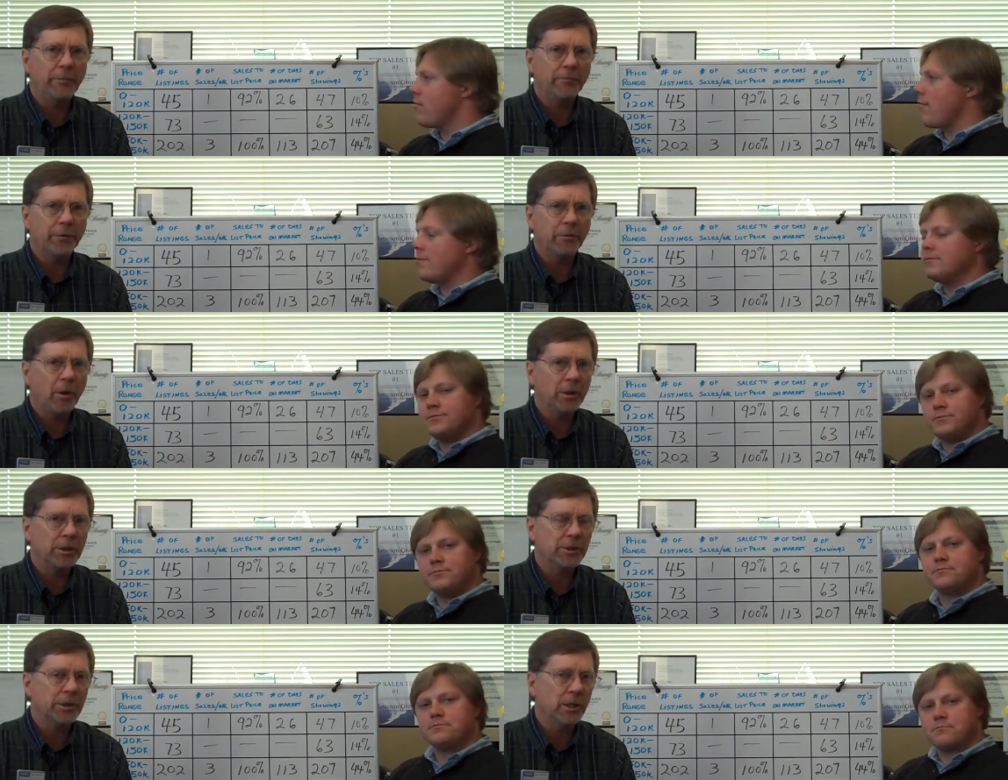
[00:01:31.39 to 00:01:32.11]
Speaker 1: up from
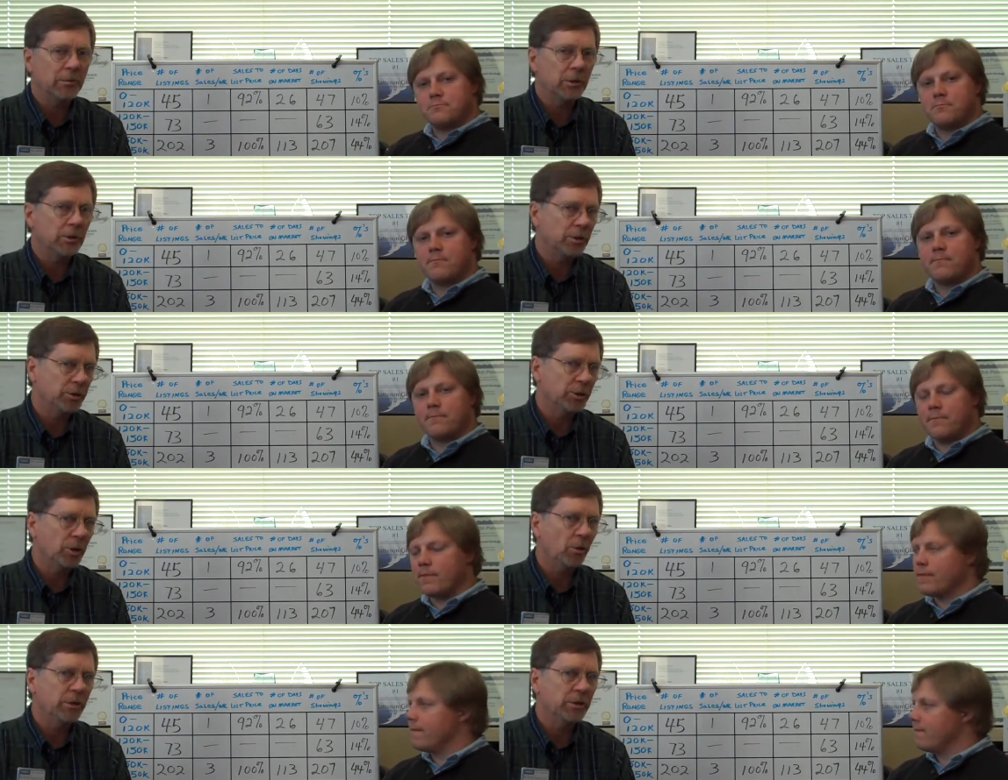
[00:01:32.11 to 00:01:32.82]
our December
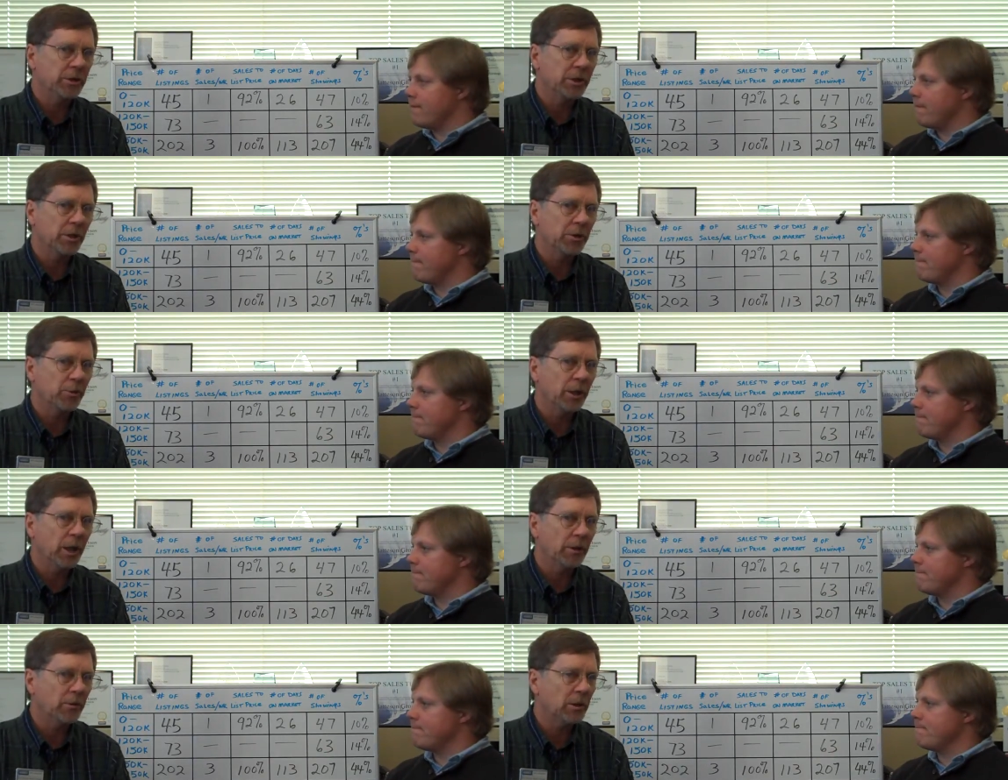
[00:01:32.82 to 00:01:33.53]
showings in the
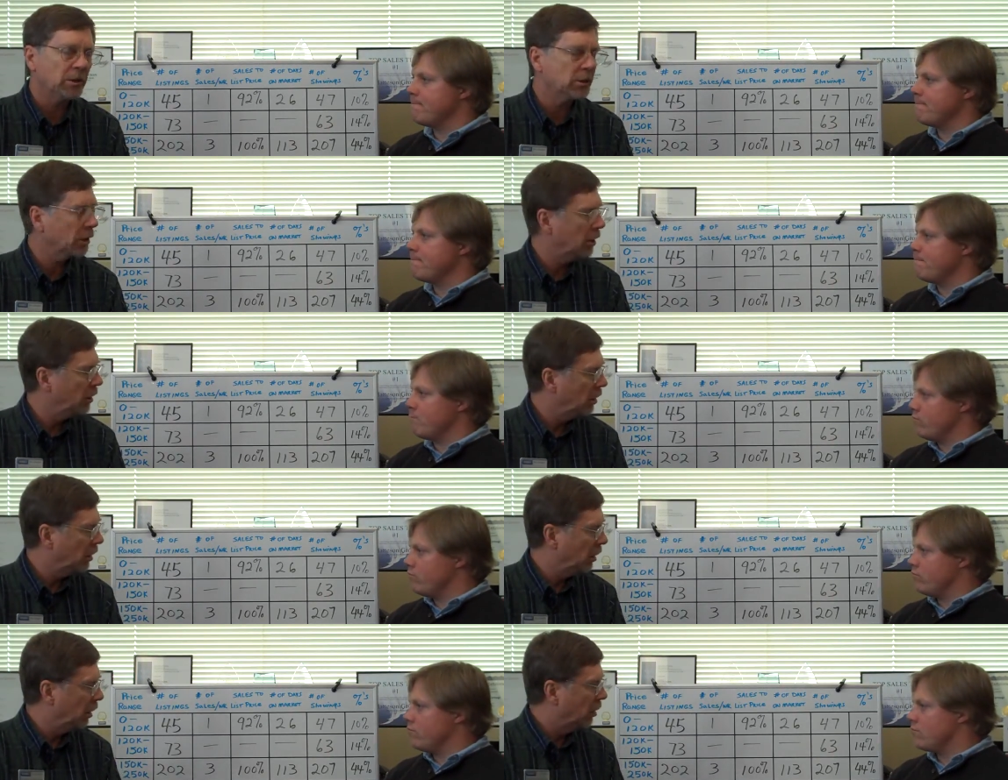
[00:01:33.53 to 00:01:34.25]
three hundreds.
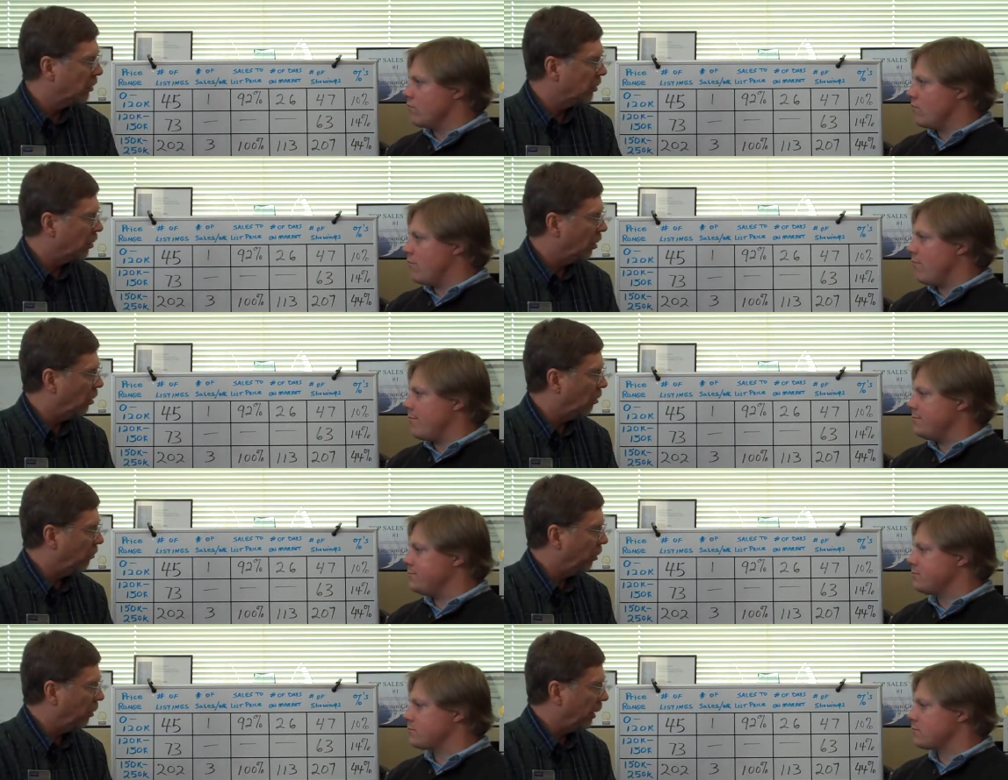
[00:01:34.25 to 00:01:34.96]

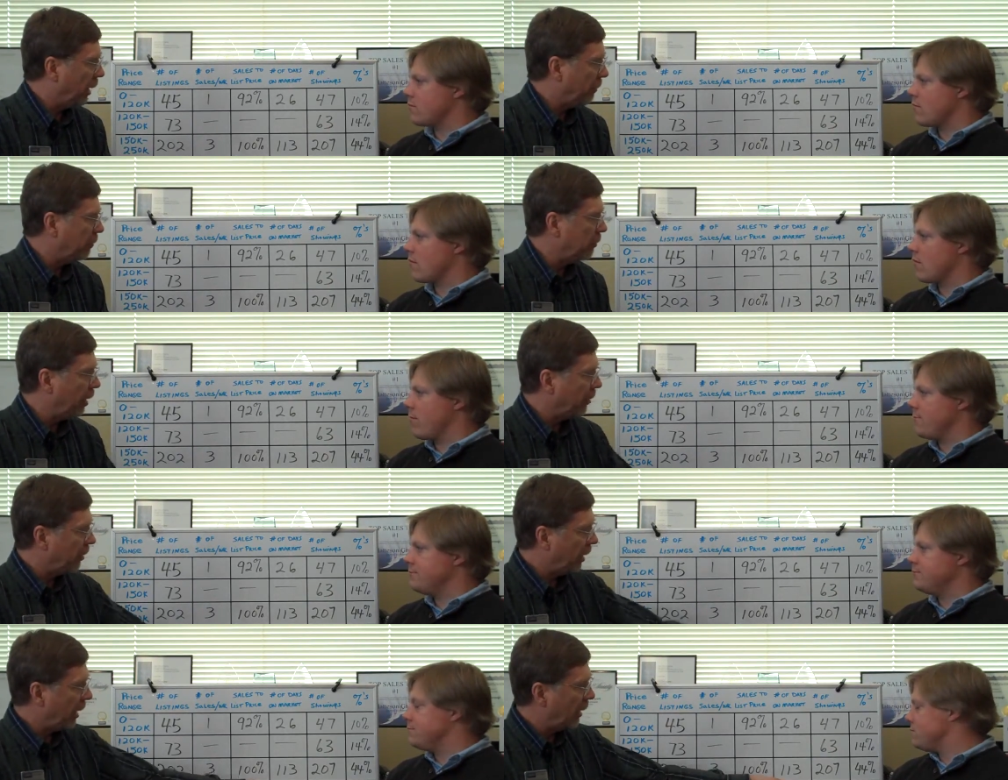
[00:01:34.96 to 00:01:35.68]
So, very happy about